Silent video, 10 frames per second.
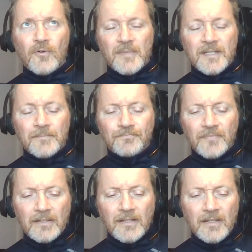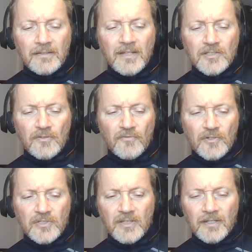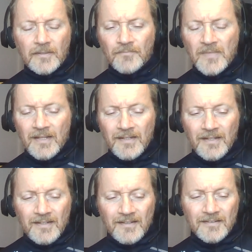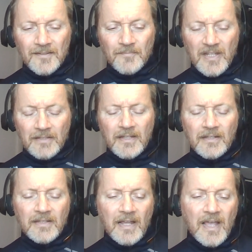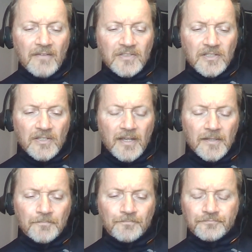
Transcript: me. And, and that's the first thing um, that, that, that I have to say.